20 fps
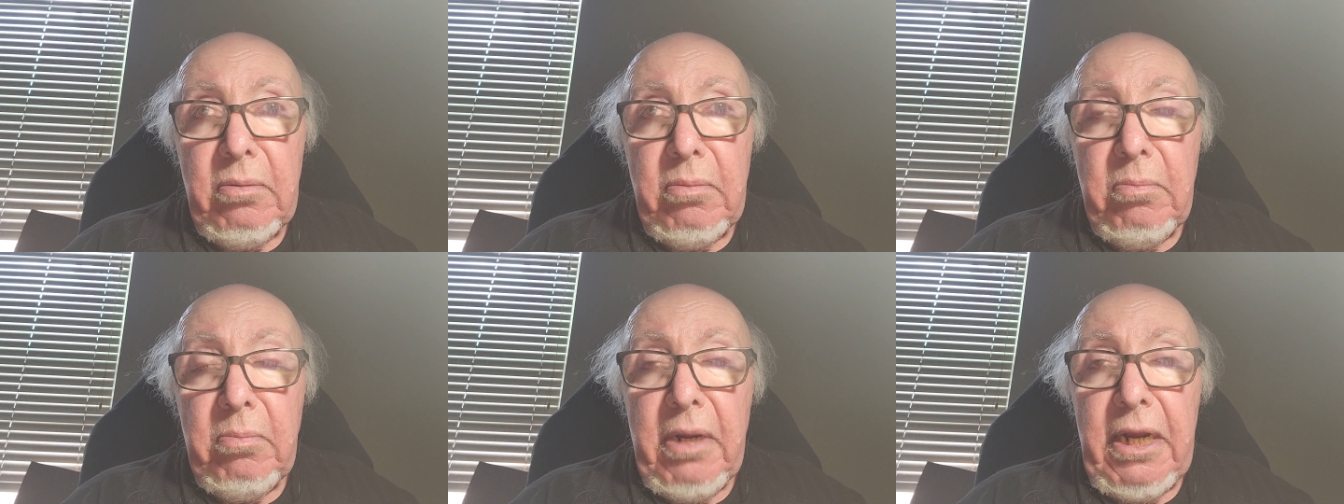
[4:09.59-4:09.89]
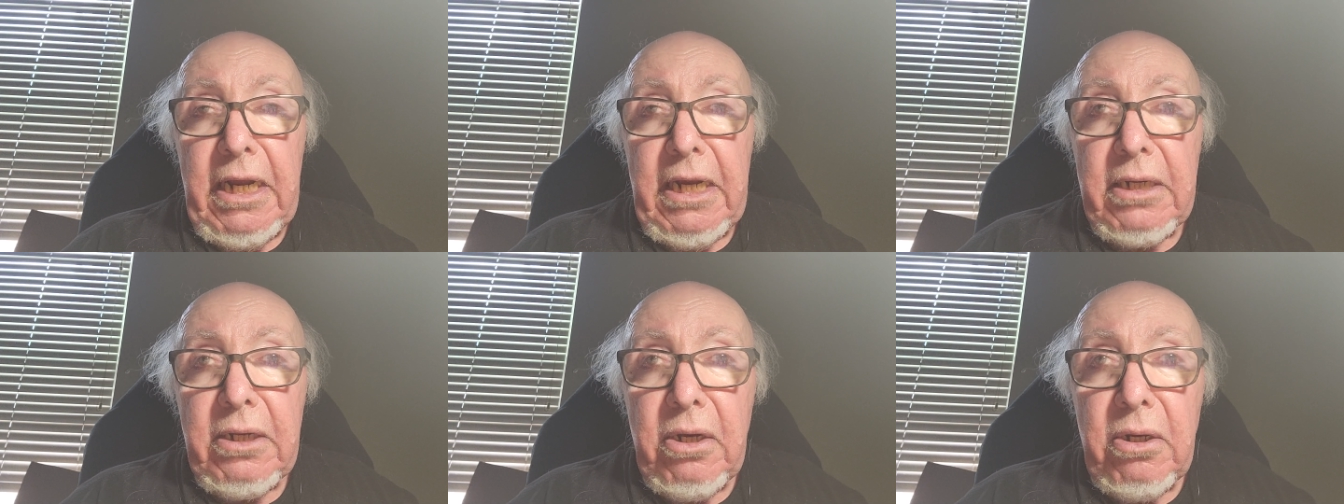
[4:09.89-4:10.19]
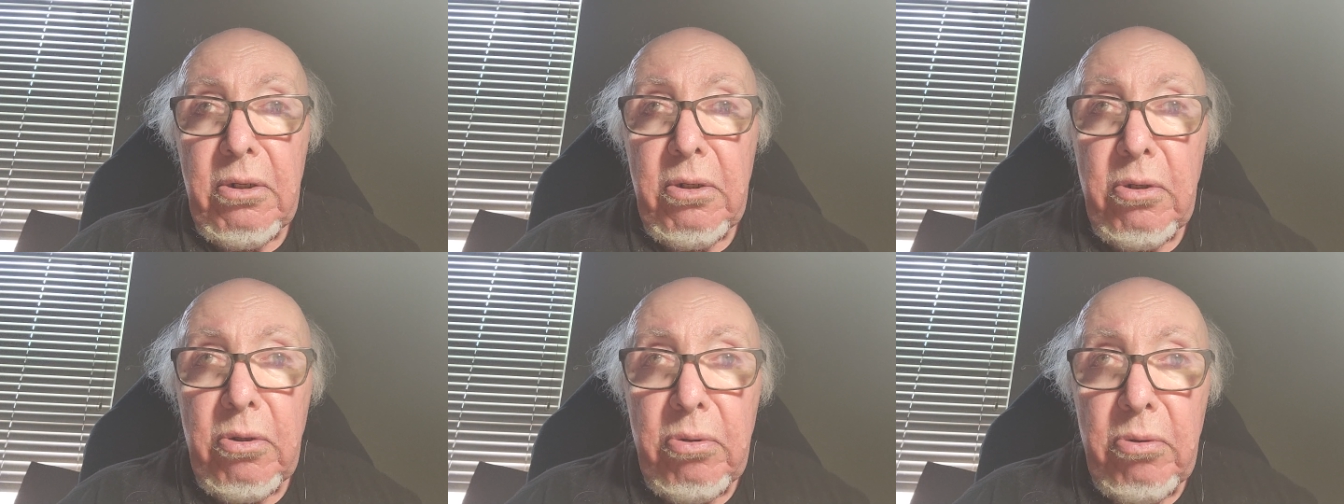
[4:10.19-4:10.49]
make
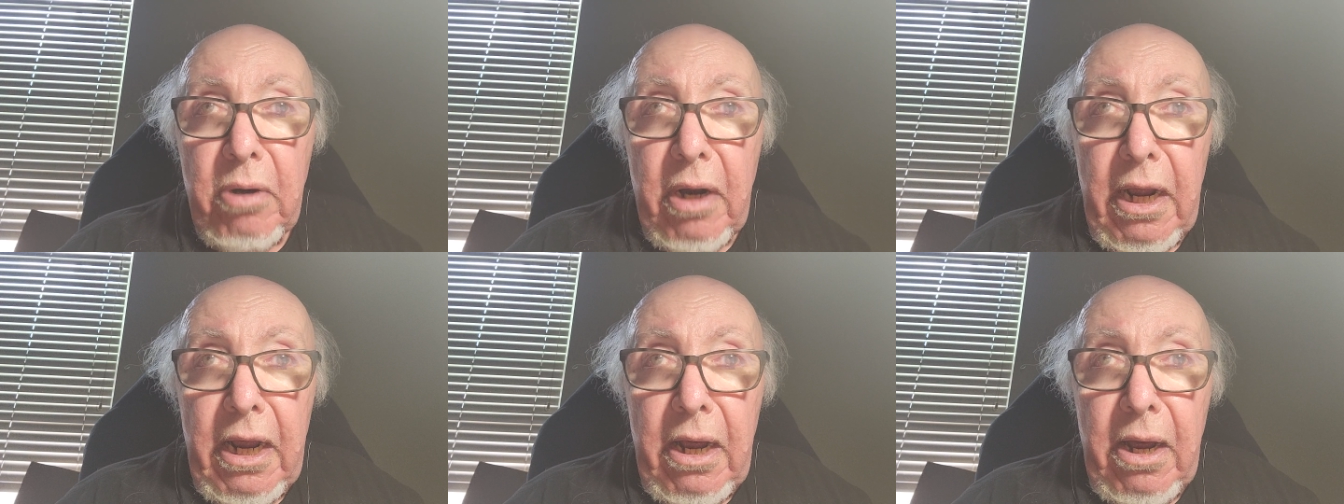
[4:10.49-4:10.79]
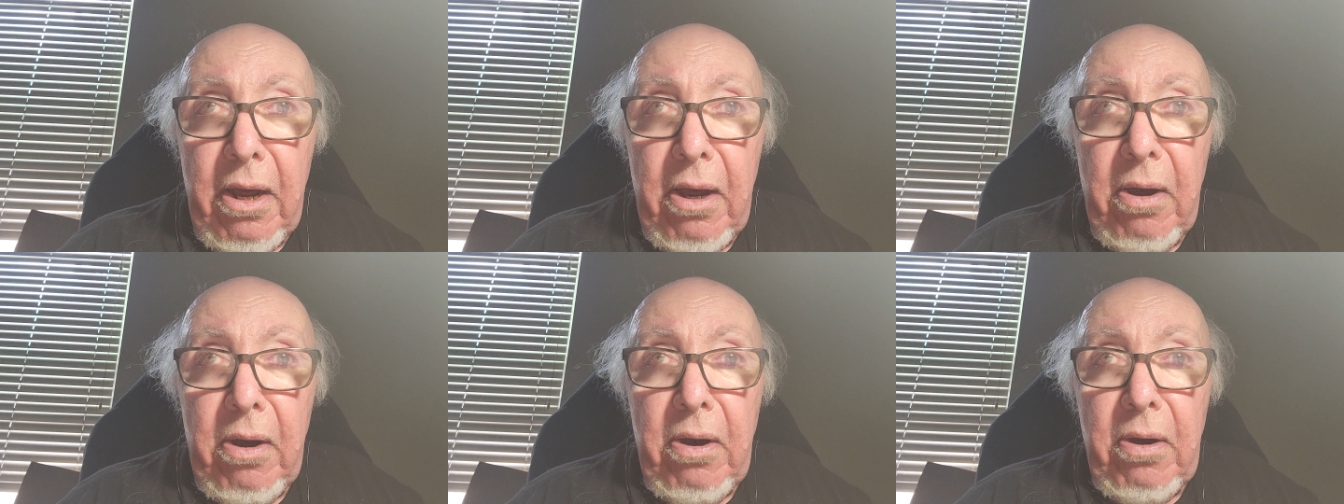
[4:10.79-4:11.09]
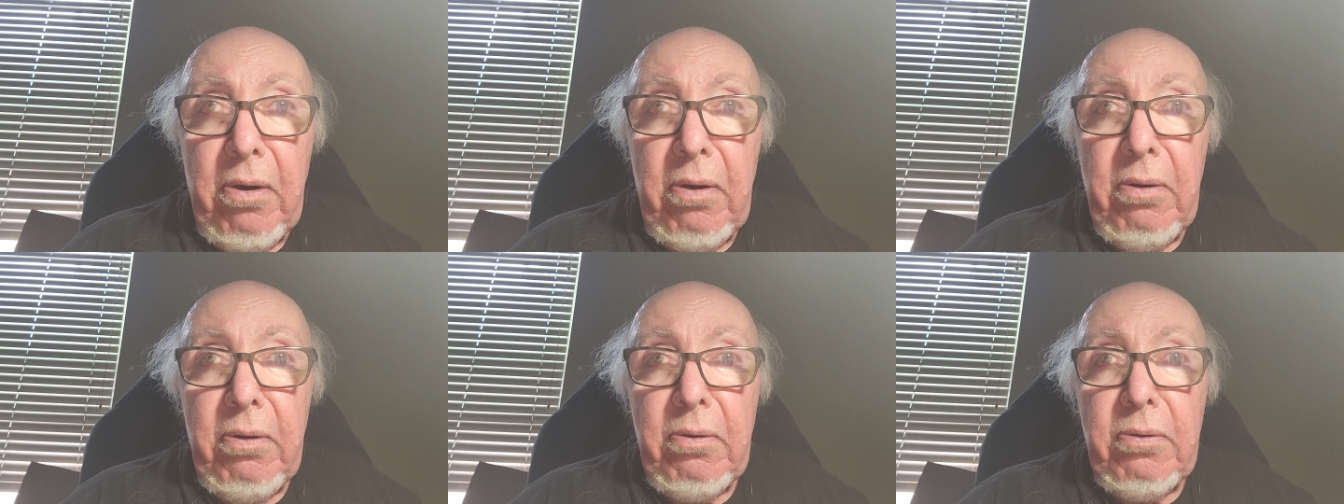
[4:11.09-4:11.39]
a
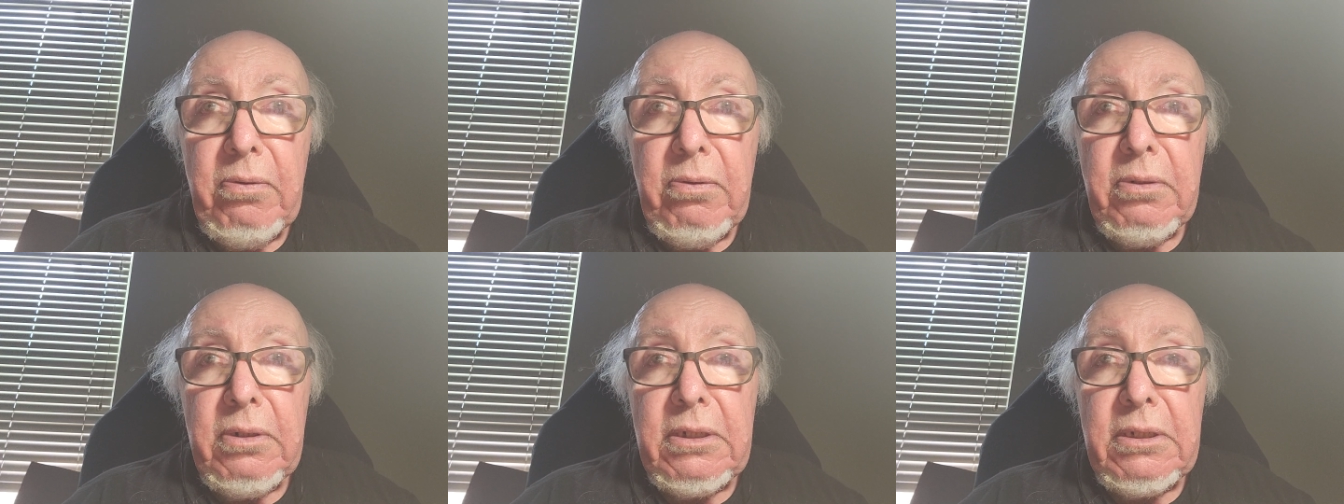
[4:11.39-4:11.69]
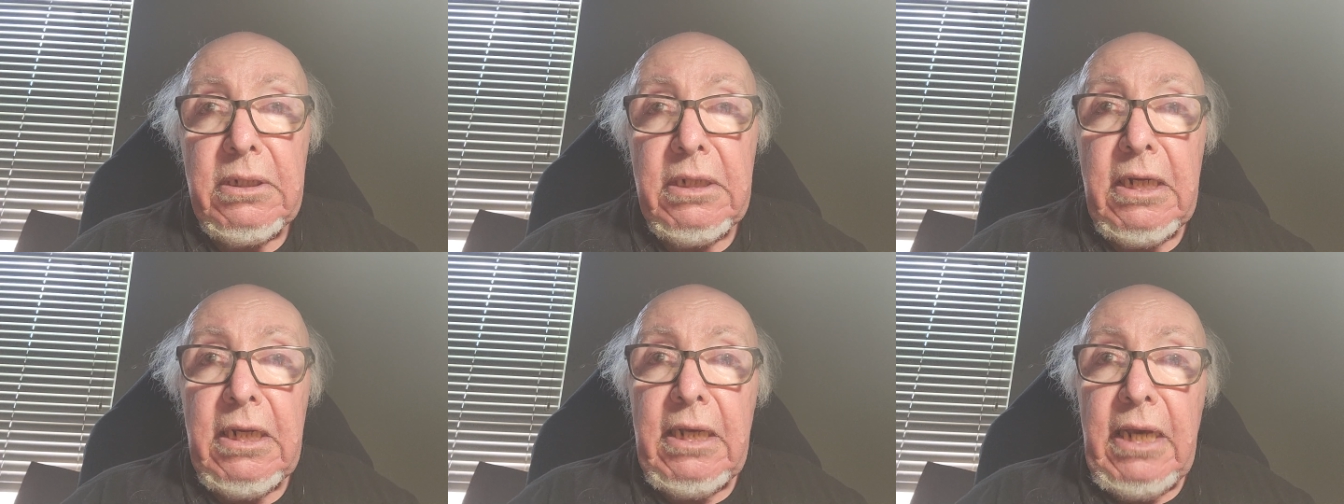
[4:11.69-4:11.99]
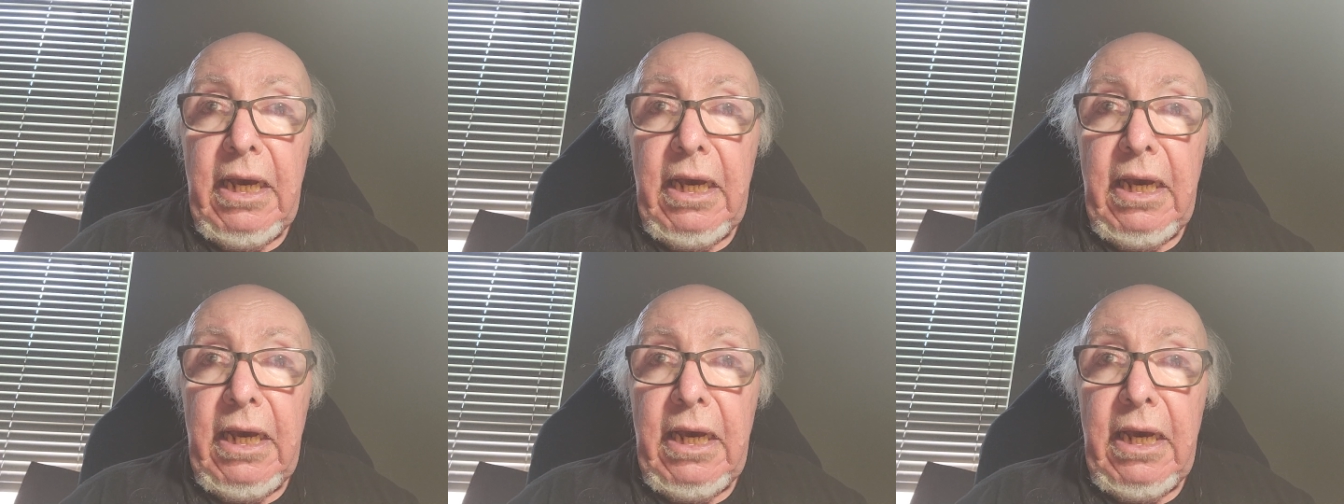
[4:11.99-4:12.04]
crown,